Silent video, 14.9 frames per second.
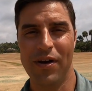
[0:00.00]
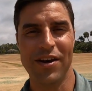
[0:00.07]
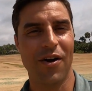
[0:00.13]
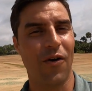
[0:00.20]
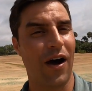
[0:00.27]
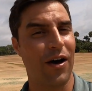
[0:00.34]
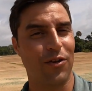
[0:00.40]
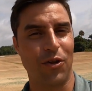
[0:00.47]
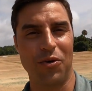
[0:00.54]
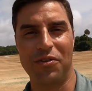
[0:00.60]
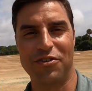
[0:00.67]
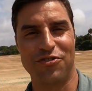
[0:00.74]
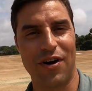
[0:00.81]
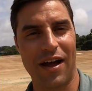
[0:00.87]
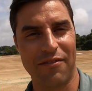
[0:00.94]
We know how
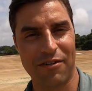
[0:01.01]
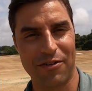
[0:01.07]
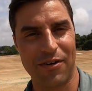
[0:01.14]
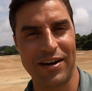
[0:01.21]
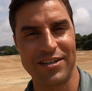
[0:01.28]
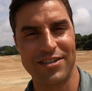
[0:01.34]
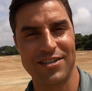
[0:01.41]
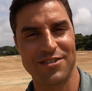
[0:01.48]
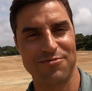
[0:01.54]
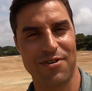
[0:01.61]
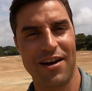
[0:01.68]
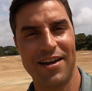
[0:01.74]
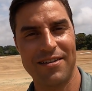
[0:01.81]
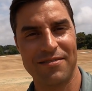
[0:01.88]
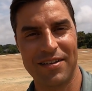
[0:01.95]
low the driving range is,
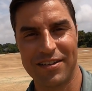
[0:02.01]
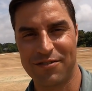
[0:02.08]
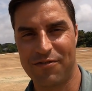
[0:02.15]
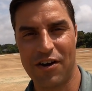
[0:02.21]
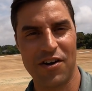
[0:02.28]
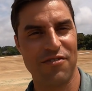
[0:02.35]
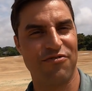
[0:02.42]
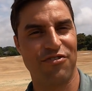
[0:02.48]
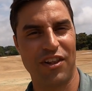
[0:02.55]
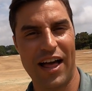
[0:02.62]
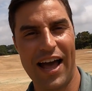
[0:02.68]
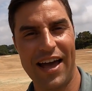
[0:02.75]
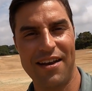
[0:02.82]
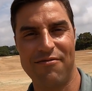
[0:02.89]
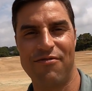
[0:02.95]
right? It's very
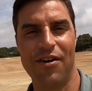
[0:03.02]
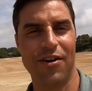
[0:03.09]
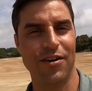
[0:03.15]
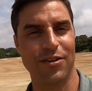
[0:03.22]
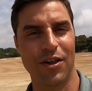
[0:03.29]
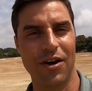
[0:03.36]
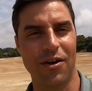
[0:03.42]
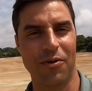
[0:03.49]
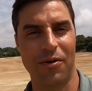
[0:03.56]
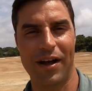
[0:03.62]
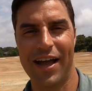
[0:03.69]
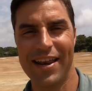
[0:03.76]
flat and very low.